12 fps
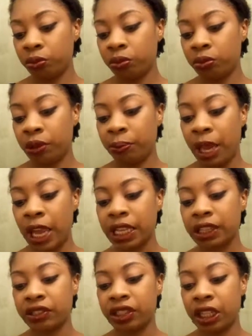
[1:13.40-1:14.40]
the
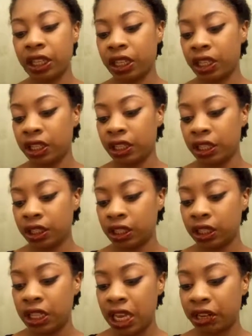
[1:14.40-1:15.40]
packaging,
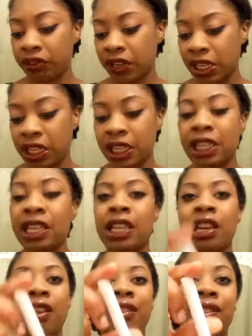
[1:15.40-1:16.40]
the lettering
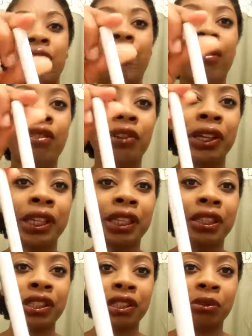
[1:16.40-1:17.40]
is
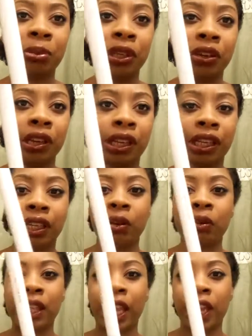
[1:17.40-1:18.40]
already disappearing. And I
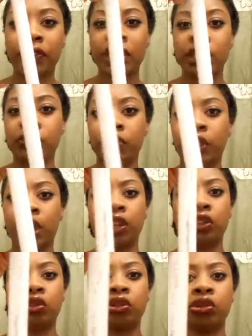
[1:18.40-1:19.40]
only had this for
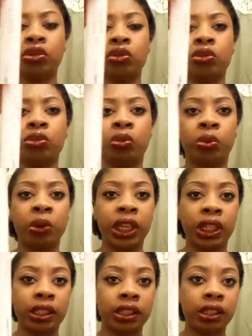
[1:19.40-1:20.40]
like two
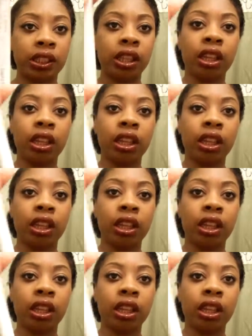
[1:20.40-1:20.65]
weeks.